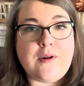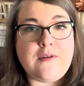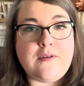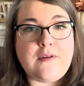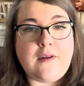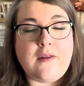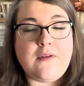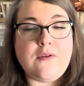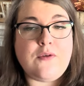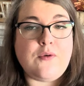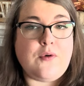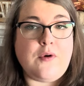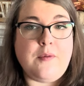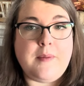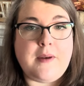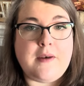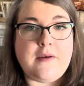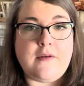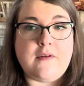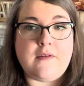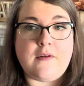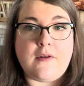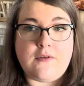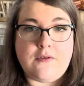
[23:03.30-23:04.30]
scents or
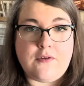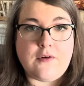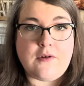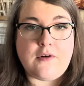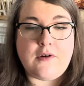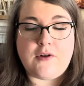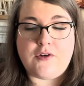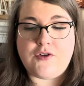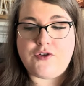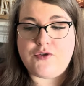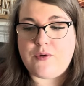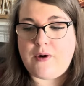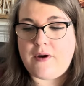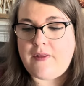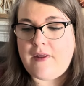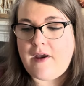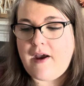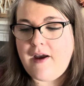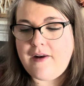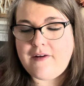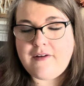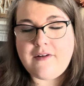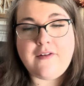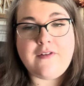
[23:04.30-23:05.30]
minty scents, you're gonna enjoy
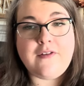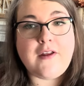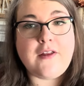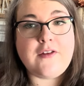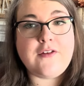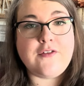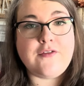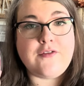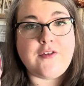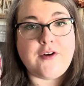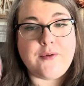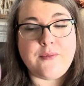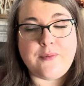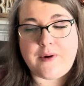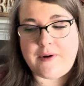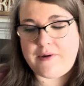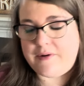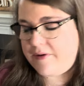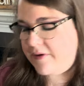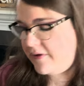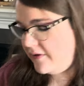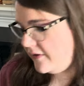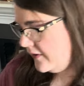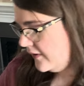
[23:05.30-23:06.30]
that. And that's a fun
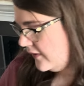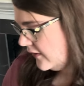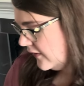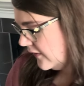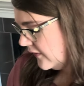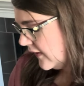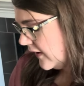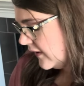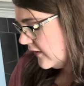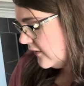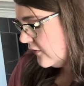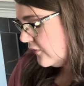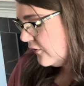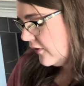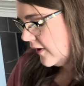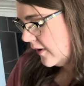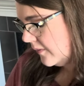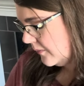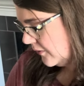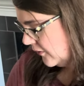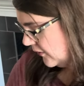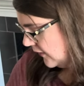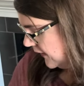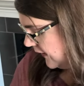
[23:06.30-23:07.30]
one. That is
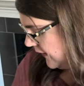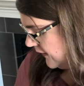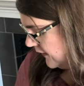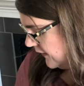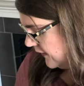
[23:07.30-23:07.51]
Cranberry Candy